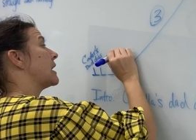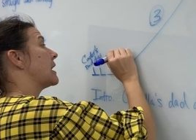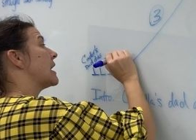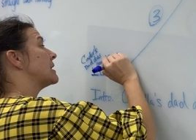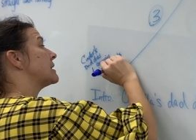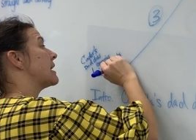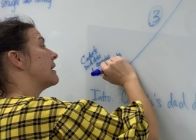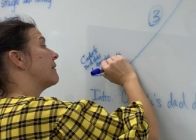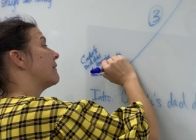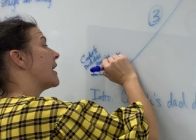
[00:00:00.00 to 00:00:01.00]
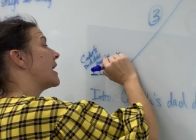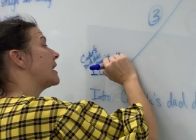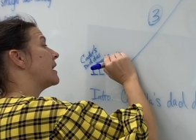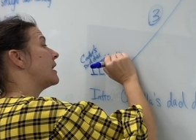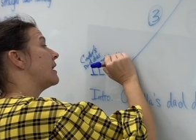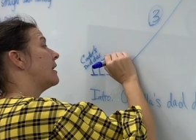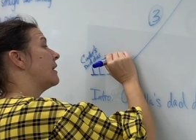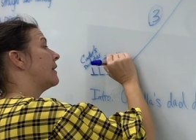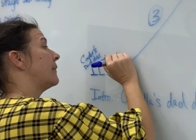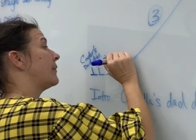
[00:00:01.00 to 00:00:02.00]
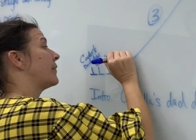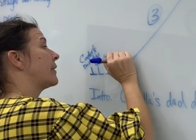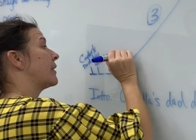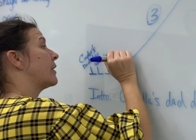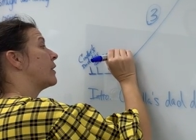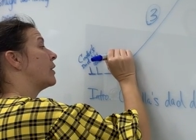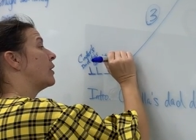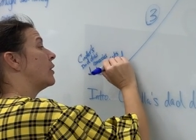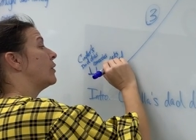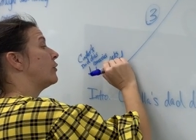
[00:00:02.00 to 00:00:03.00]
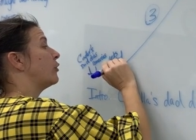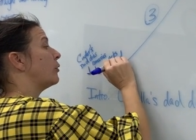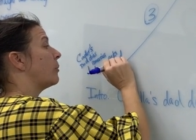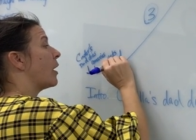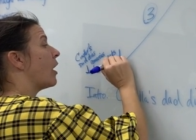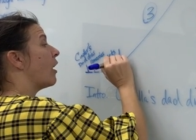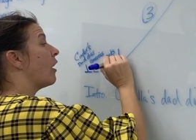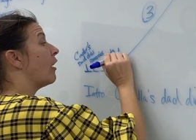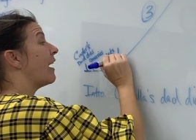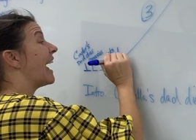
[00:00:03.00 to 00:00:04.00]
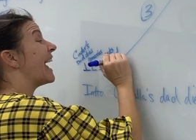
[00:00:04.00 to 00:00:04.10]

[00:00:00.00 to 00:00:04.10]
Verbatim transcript: Gets invited to ball,